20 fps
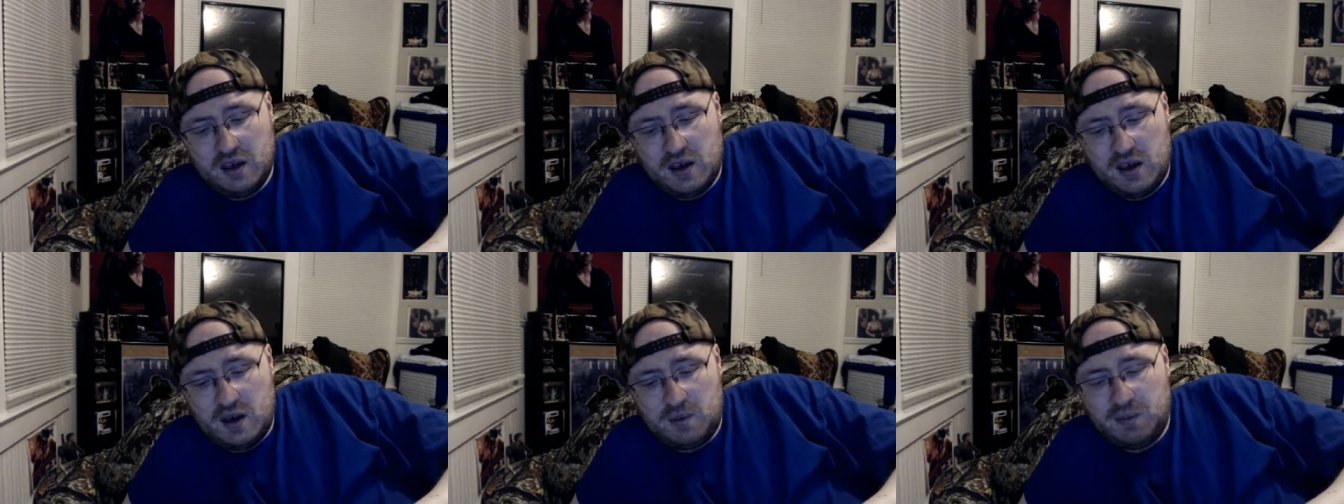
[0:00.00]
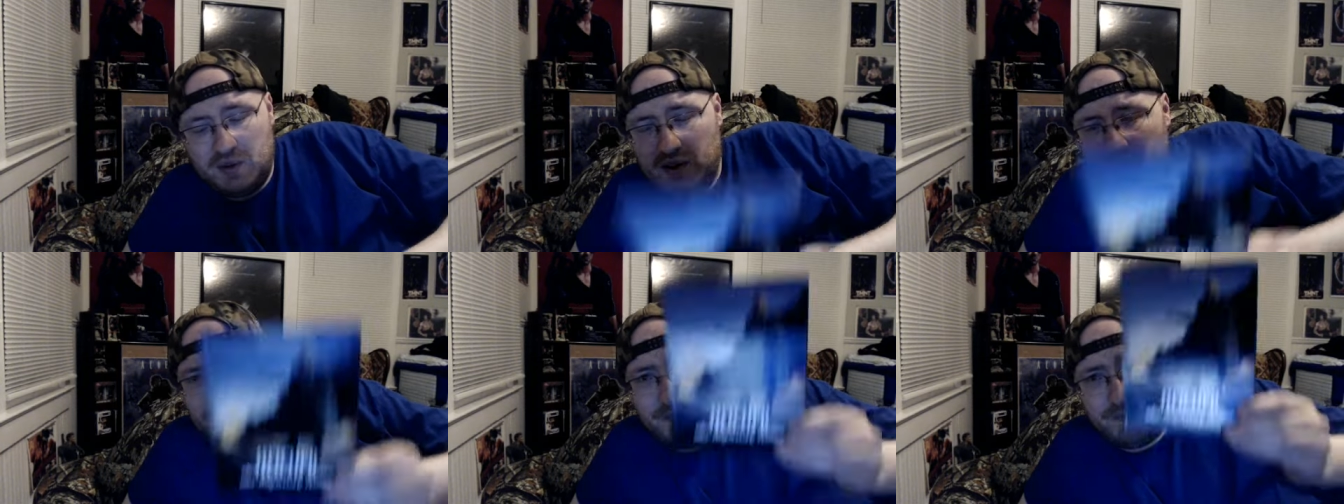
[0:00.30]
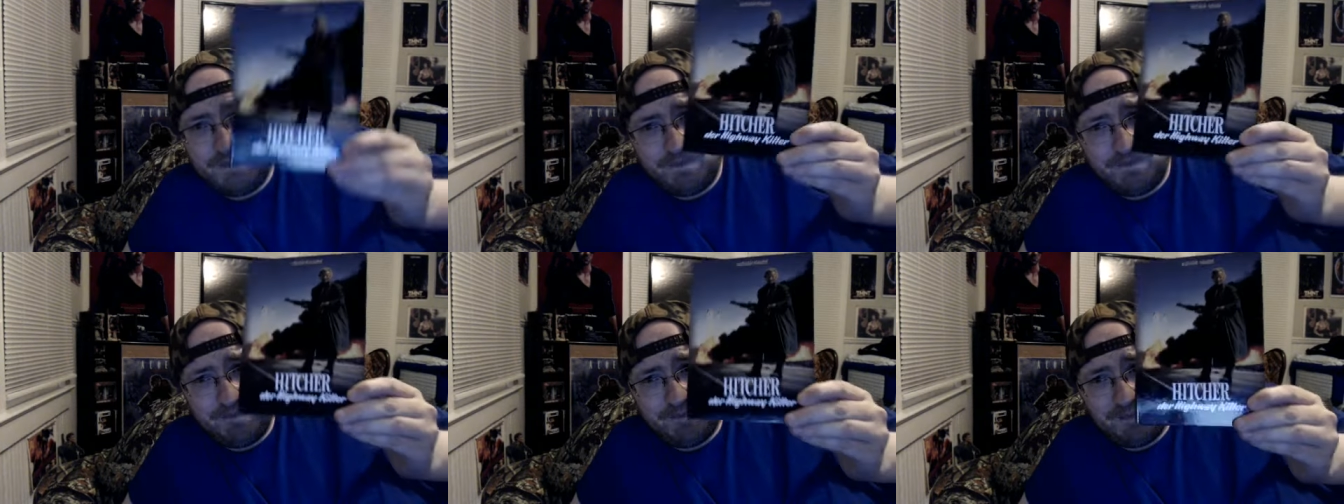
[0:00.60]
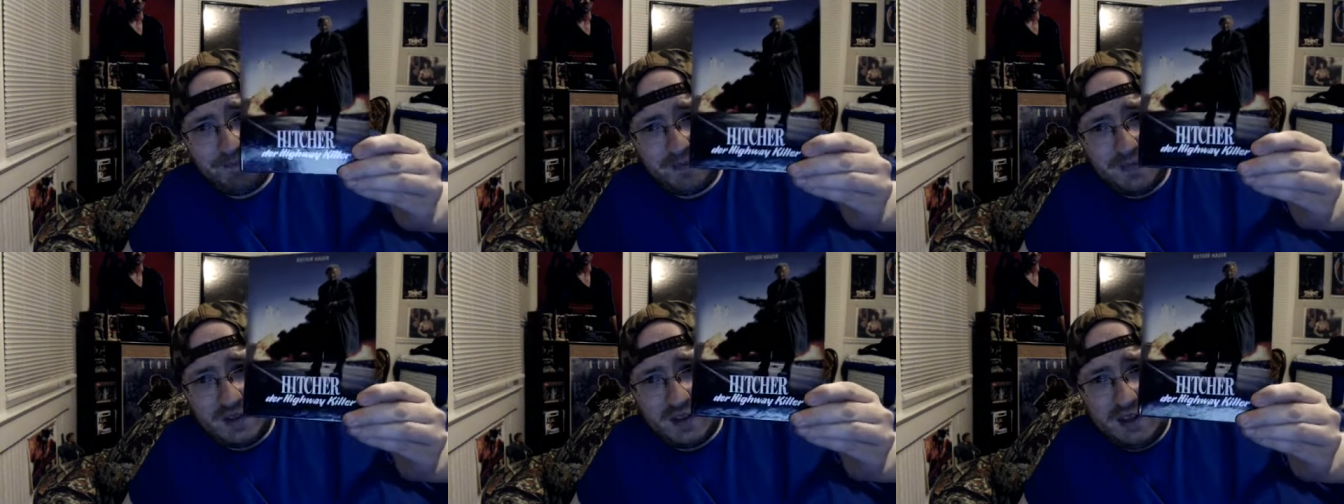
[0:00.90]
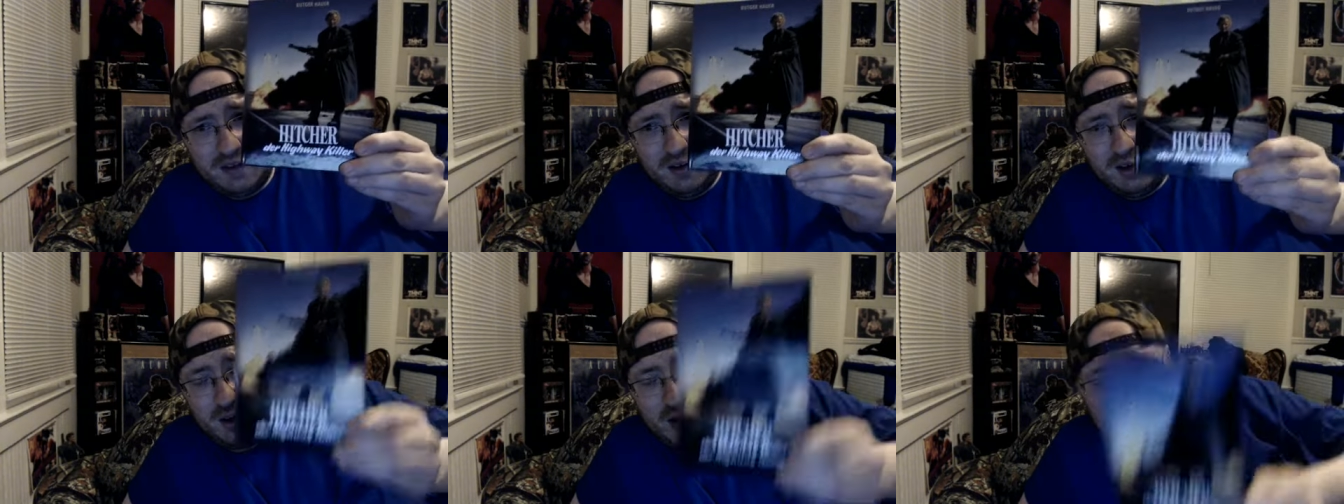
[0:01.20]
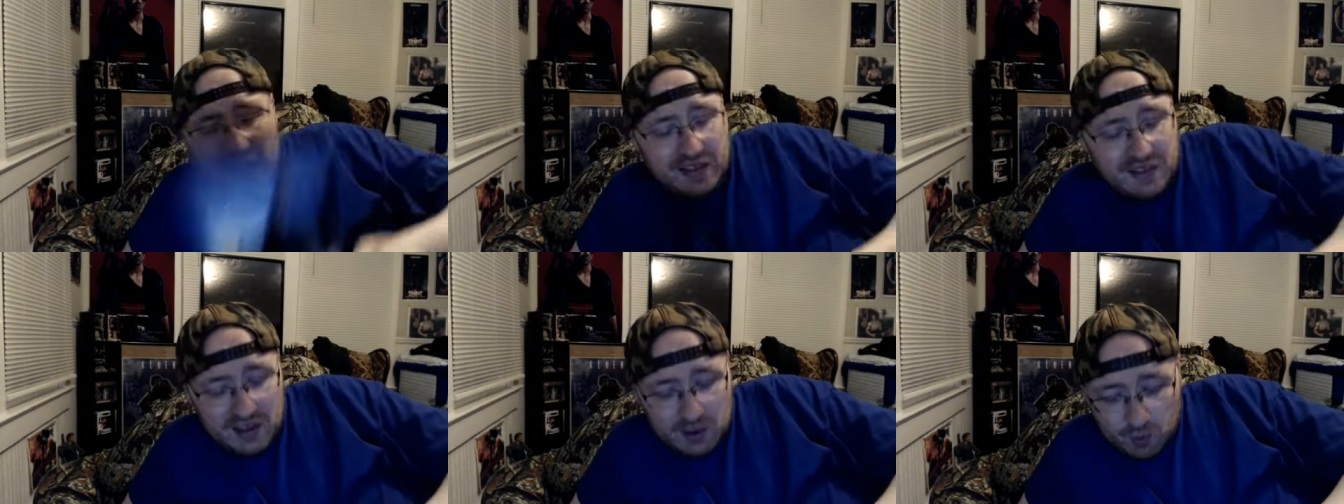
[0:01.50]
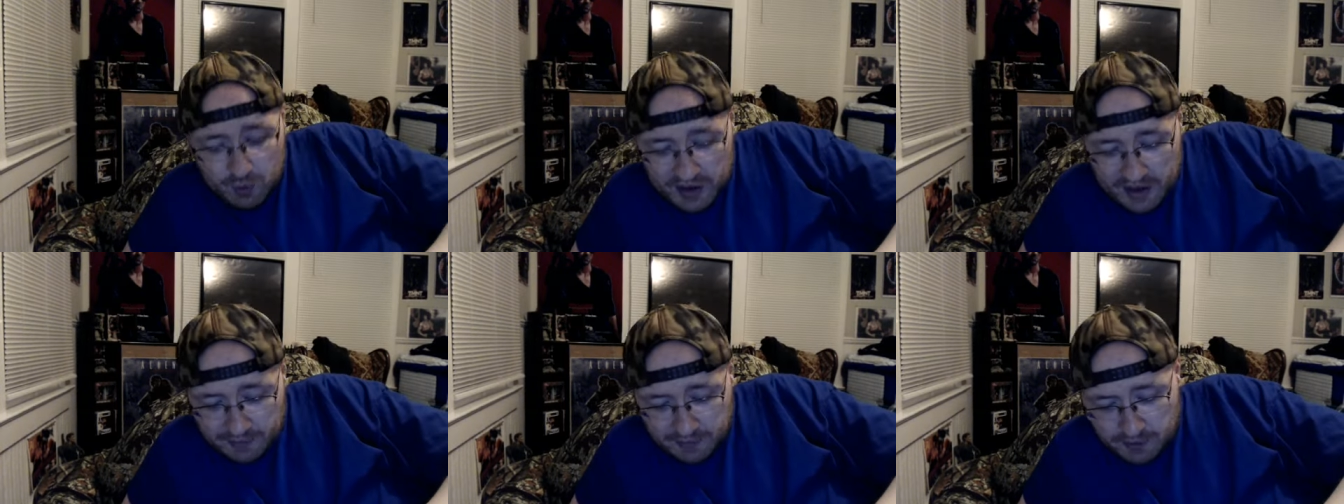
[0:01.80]
But glad that we
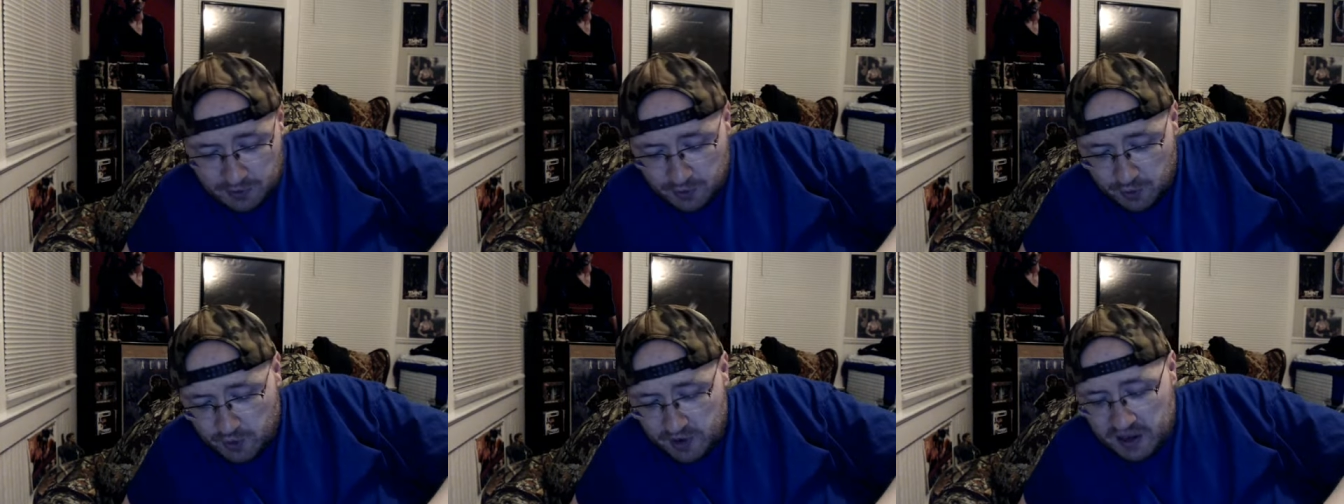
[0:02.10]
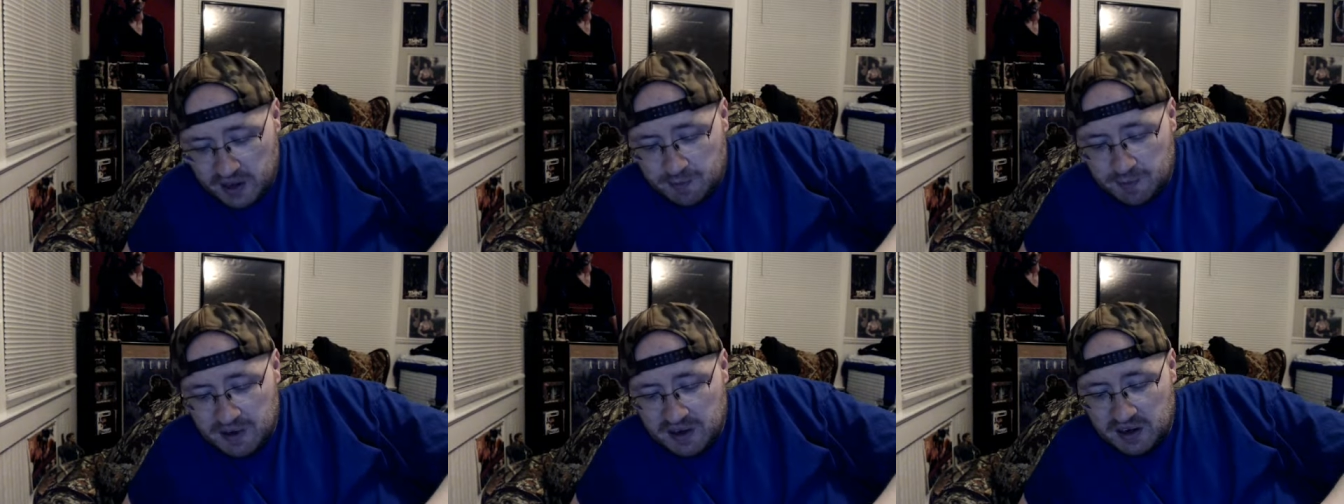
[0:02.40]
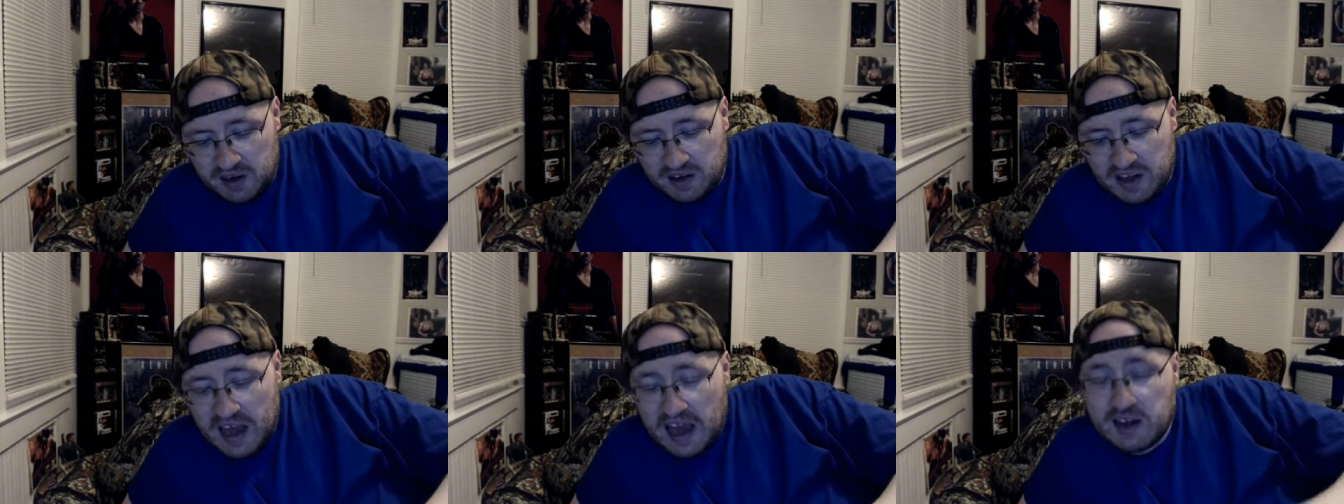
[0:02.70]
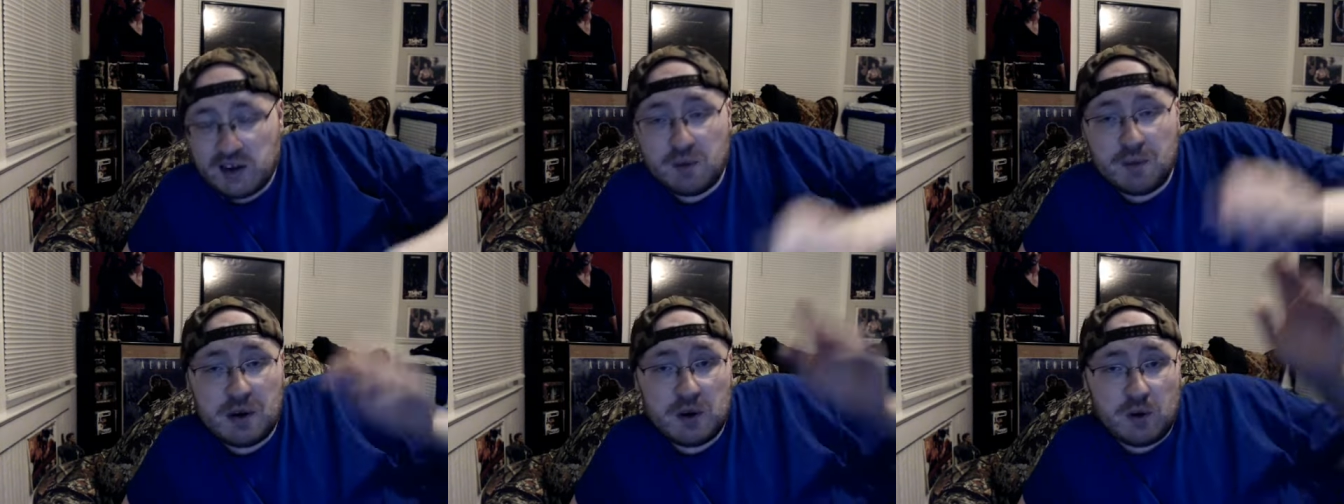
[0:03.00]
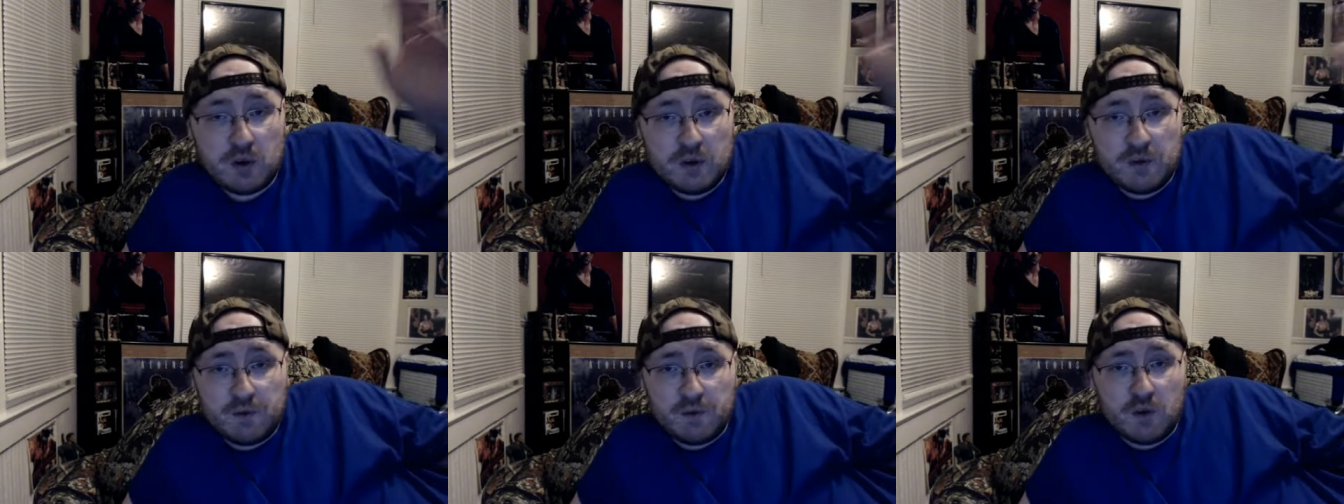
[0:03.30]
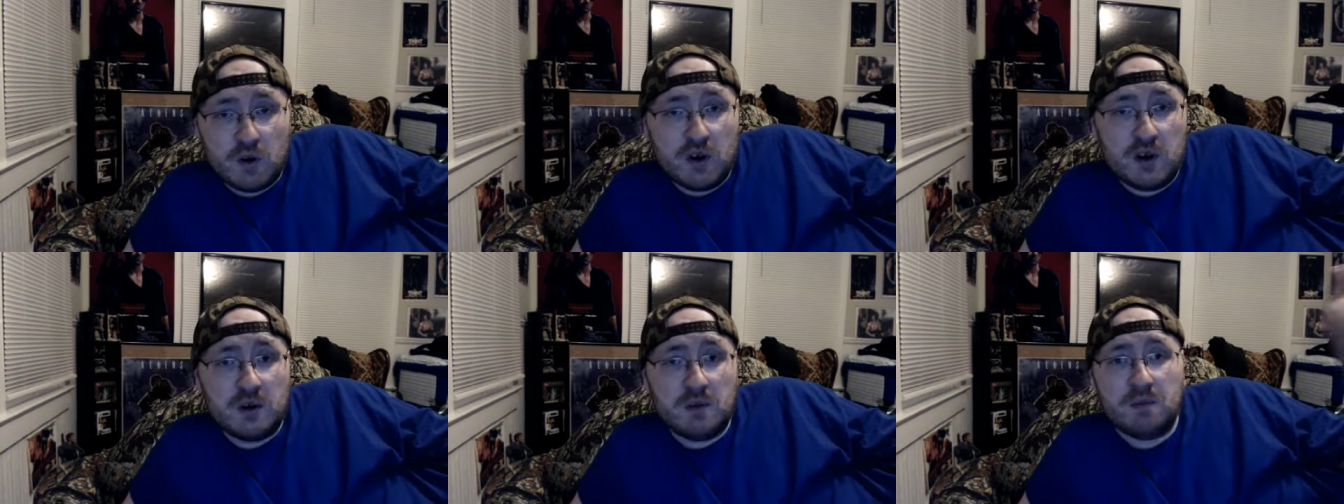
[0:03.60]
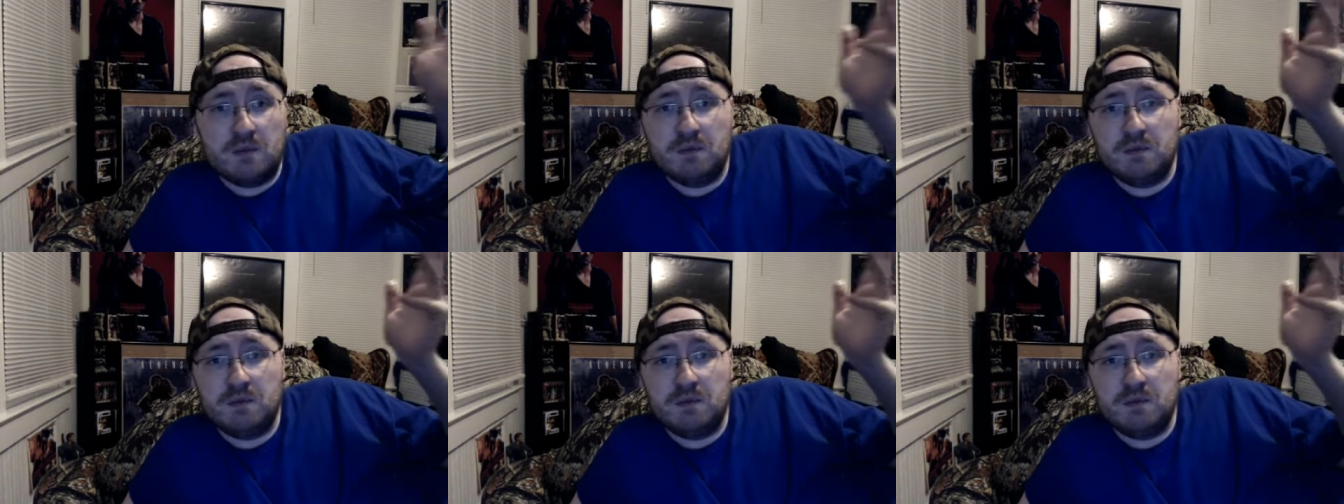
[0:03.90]
have the thirty-eight minute documentary from